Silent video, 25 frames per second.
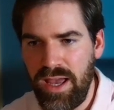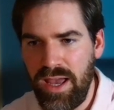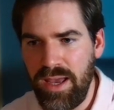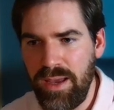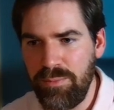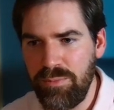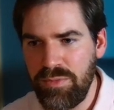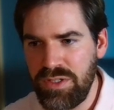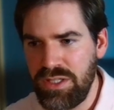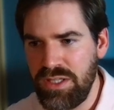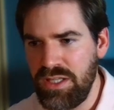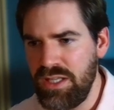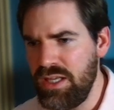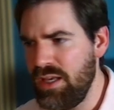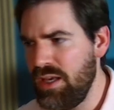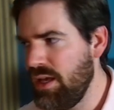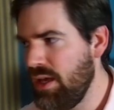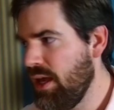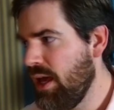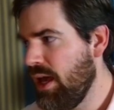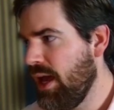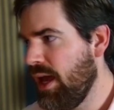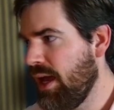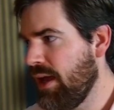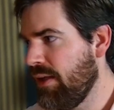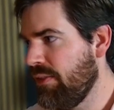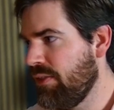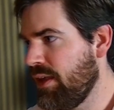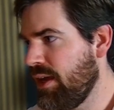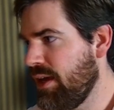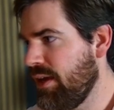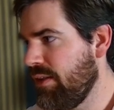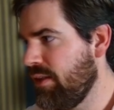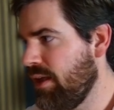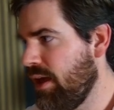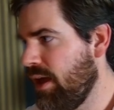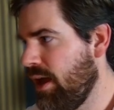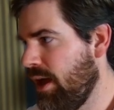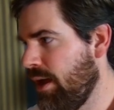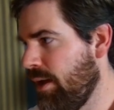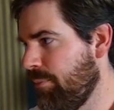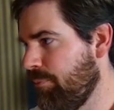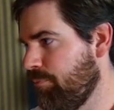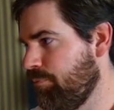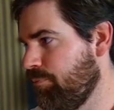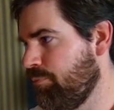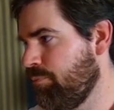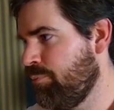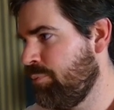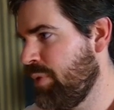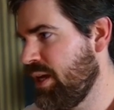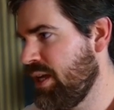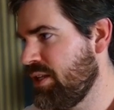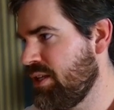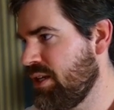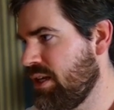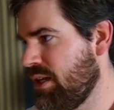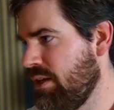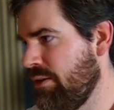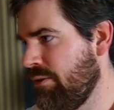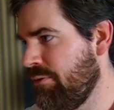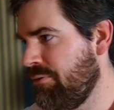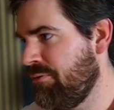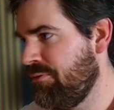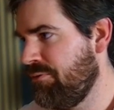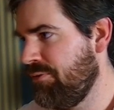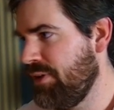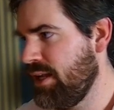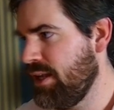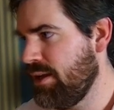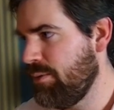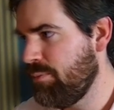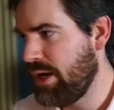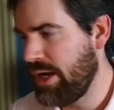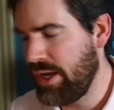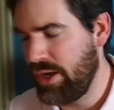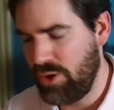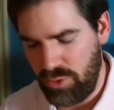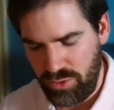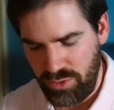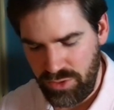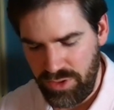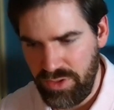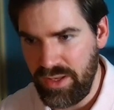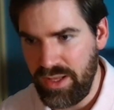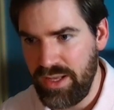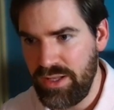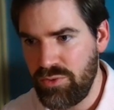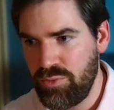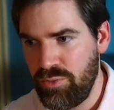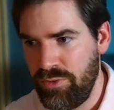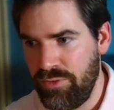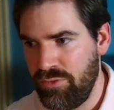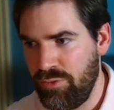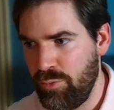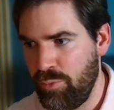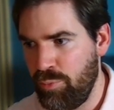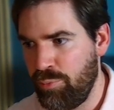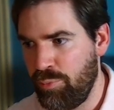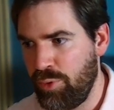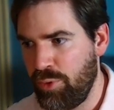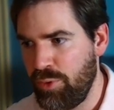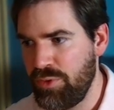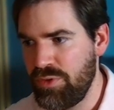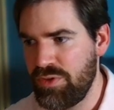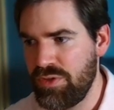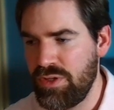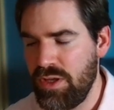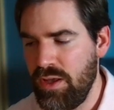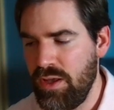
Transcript: empty, and then I'm basically filling my coordinates with the points